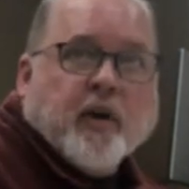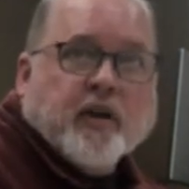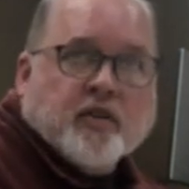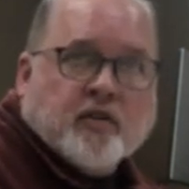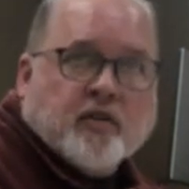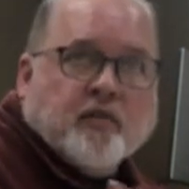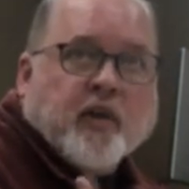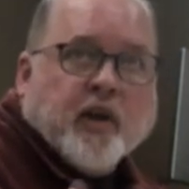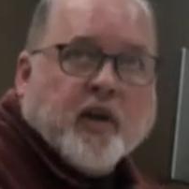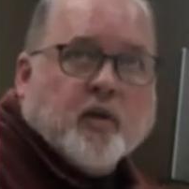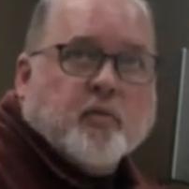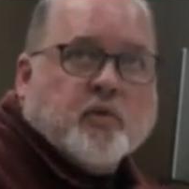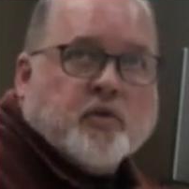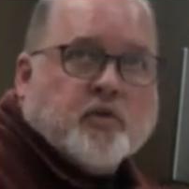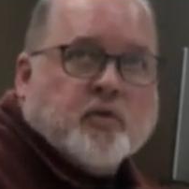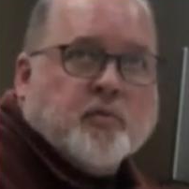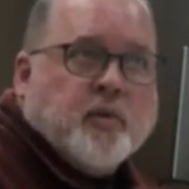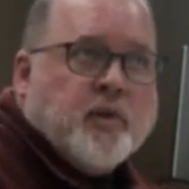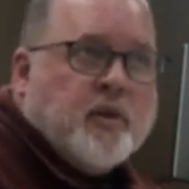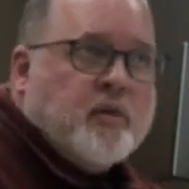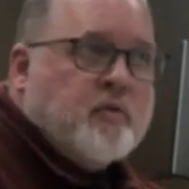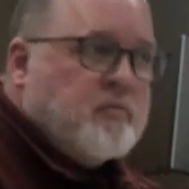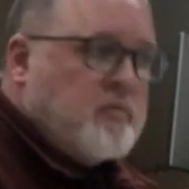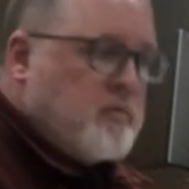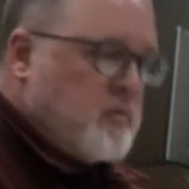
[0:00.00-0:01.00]
It's available to
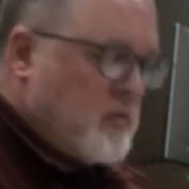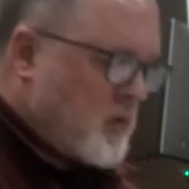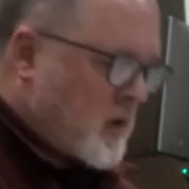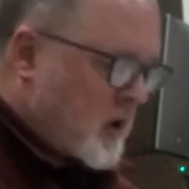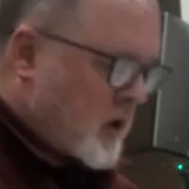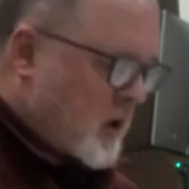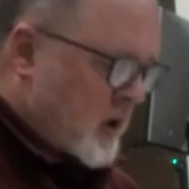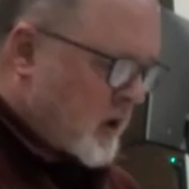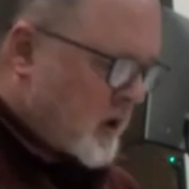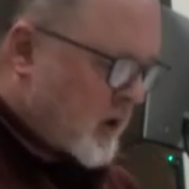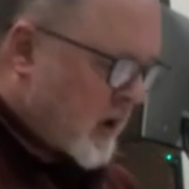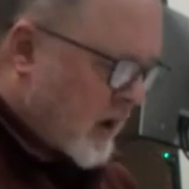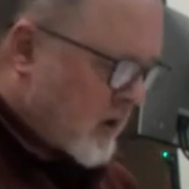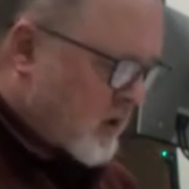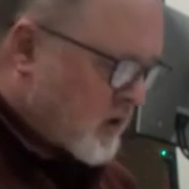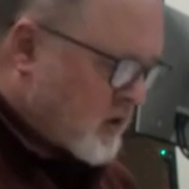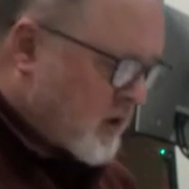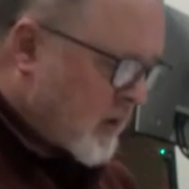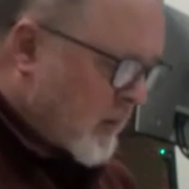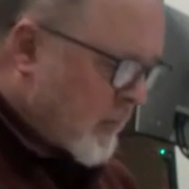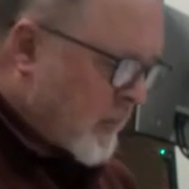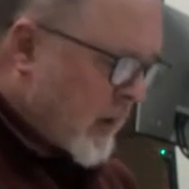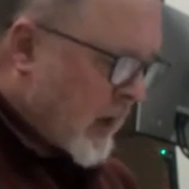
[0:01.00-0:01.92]
be acknowledged,